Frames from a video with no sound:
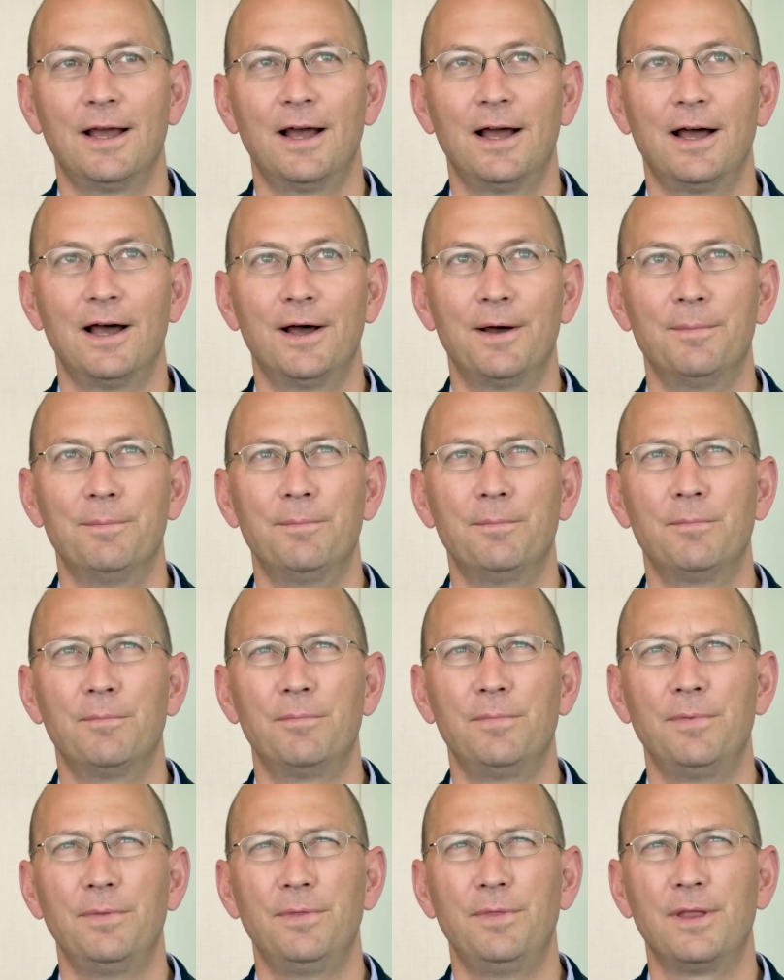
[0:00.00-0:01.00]
Um,
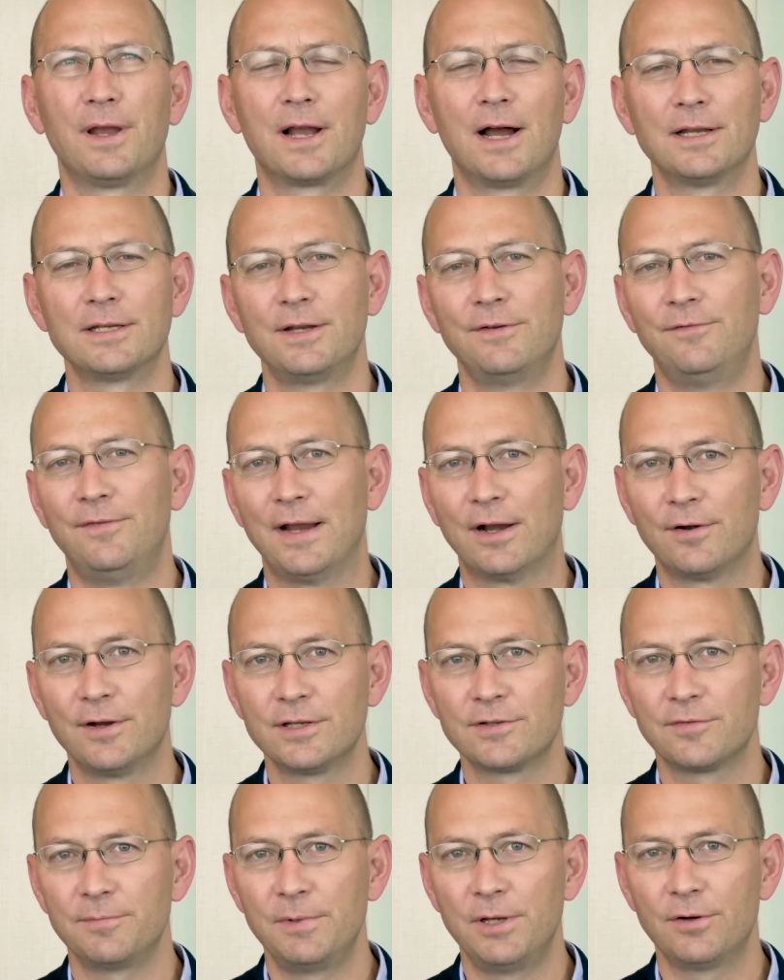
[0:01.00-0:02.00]
the content
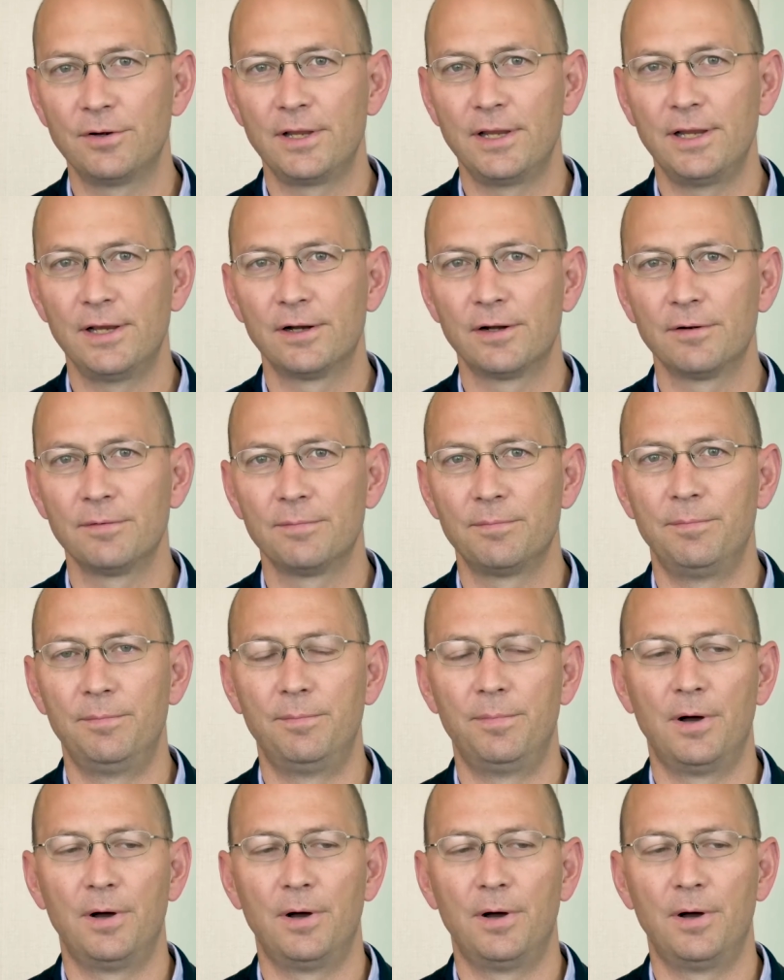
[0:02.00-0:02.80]
varies from year to year,